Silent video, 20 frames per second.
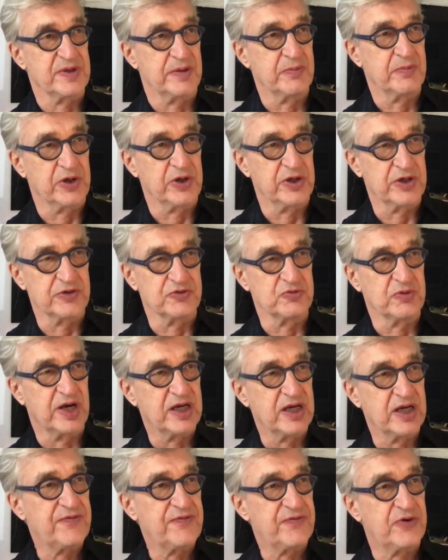I'm going to
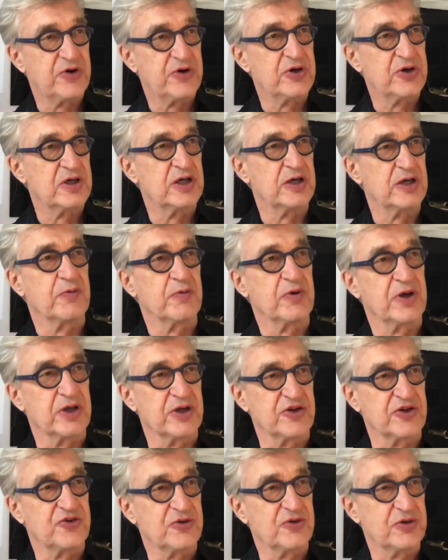write it for her, and we're going to
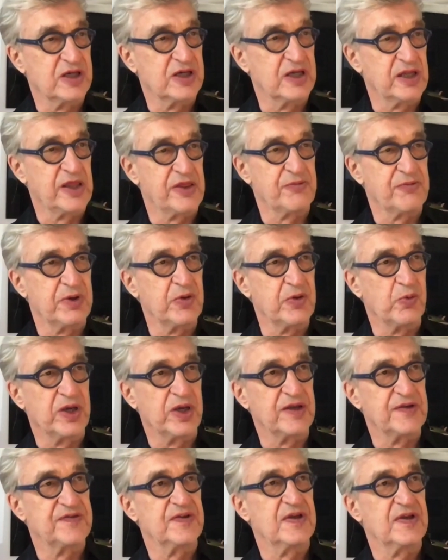shoot it in 3
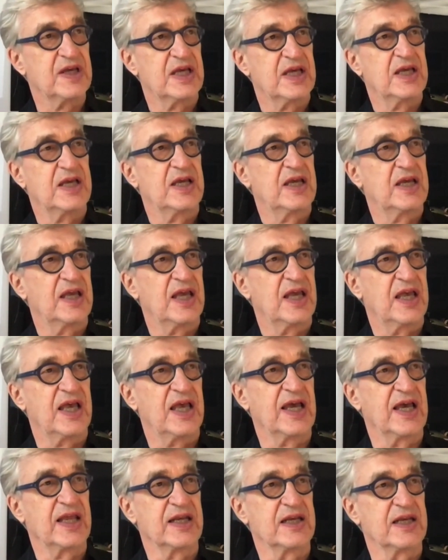weeks,
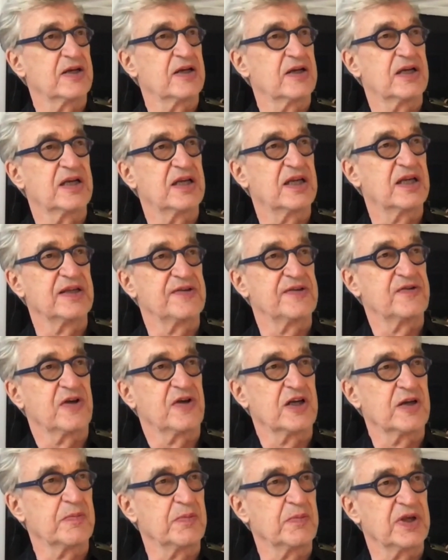and it's
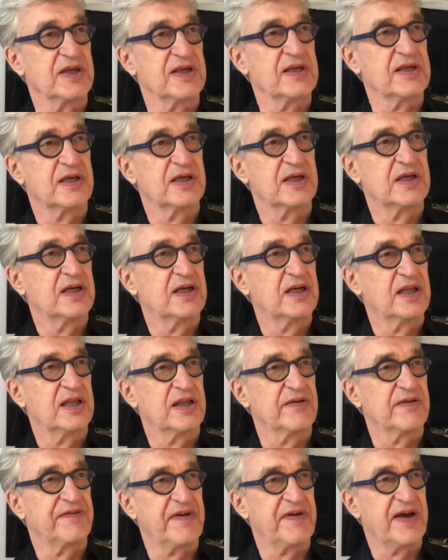going to be
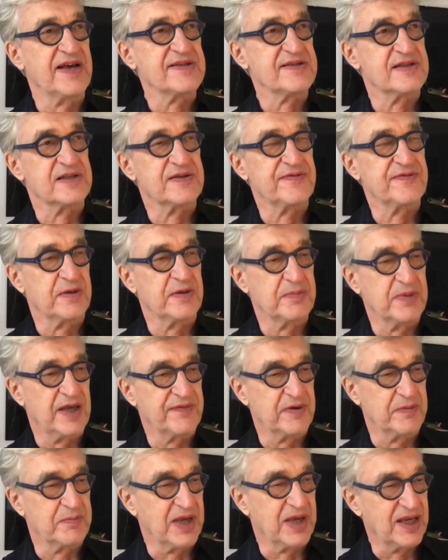the fastest film
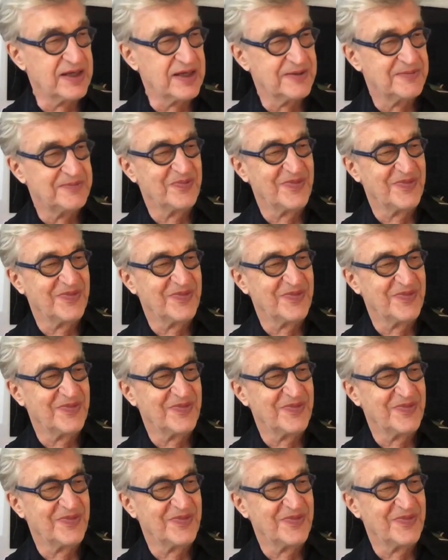ever made.